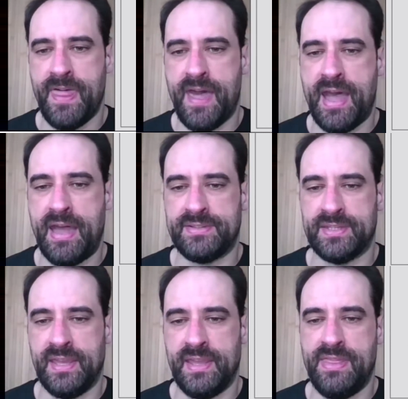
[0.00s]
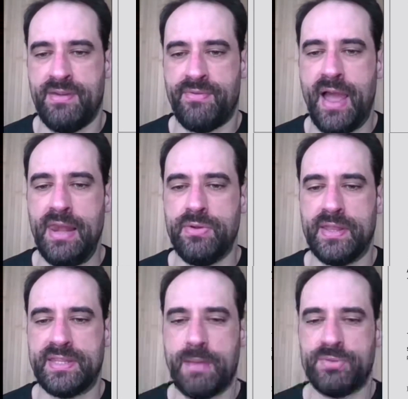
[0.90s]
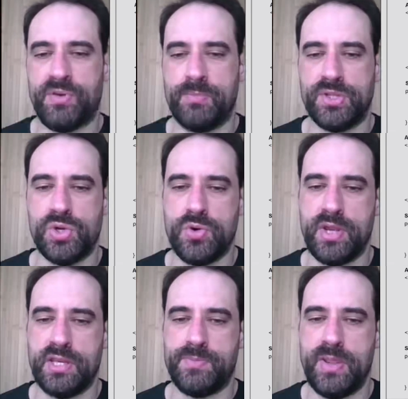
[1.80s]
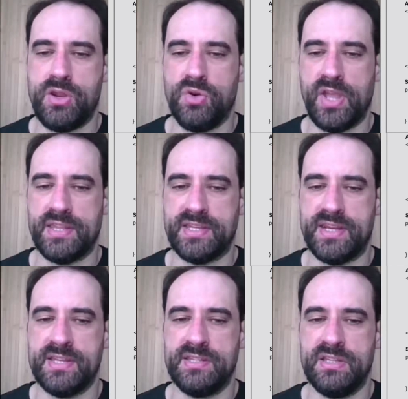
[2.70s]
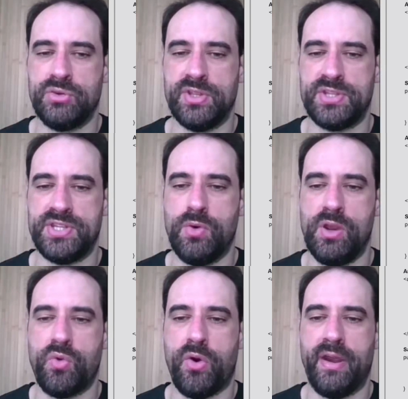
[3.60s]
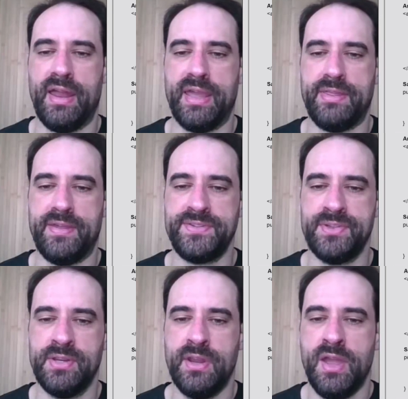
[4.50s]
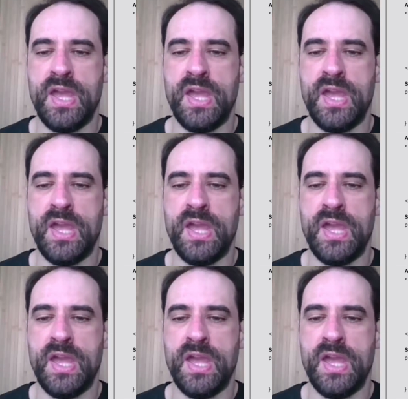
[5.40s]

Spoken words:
that the value that comes from the token is being concatenated into the SQL query like this.